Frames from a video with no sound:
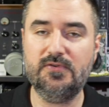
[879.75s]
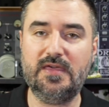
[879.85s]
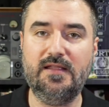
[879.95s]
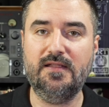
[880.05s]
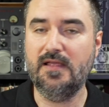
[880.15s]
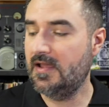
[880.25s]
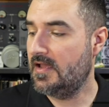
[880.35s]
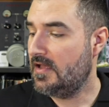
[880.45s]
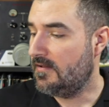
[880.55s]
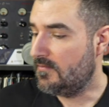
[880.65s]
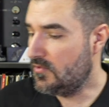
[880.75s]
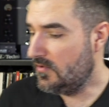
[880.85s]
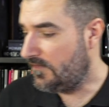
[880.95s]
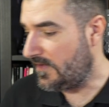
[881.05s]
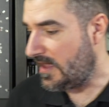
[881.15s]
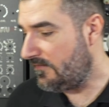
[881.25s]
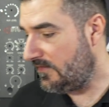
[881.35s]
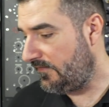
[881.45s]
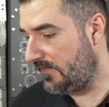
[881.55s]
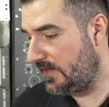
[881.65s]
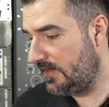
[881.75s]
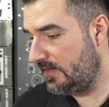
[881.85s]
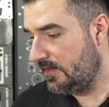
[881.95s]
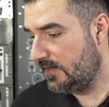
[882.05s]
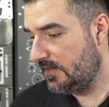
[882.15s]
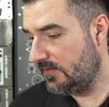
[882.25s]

can move everything.